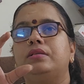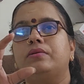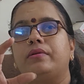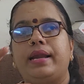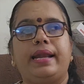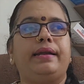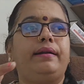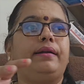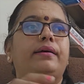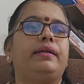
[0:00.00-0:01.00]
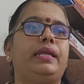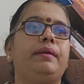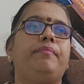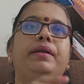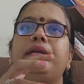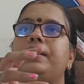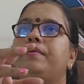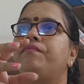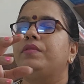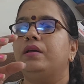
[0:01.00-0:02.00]
So rent,
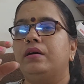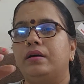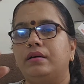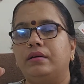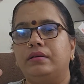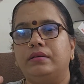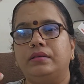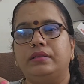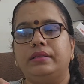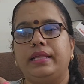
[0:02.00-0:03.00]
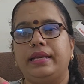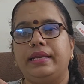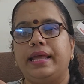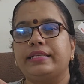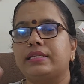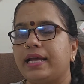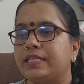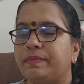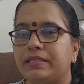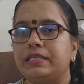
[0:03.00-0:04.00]
EB, then extra
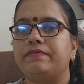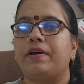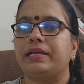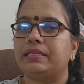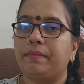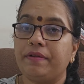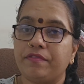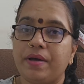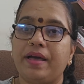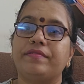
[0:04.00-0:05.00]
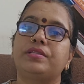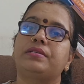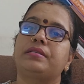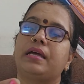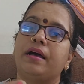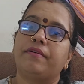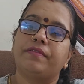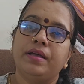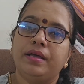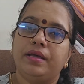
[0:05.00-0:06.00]
expenses. For example, if you have a
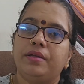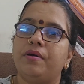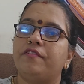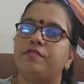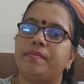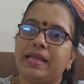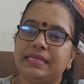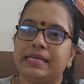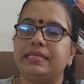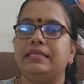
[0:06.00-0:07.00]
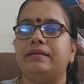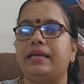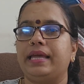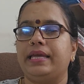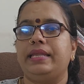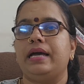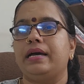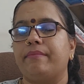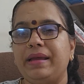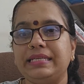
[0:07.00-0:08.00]
staff, you have to maintain the
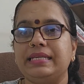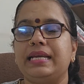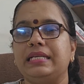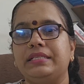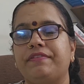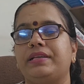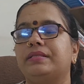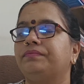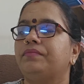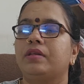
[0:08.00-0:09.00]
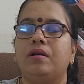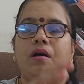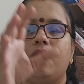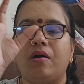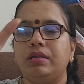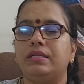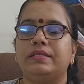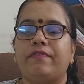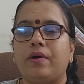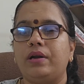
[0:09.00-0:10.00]
area, maintenance fees. All
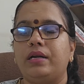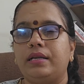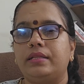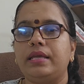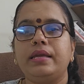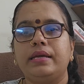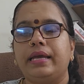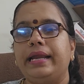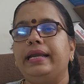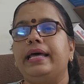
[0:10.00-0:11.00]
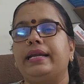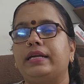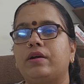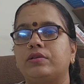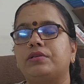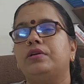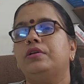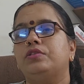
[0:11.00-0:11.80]
this fall under the indirect cost.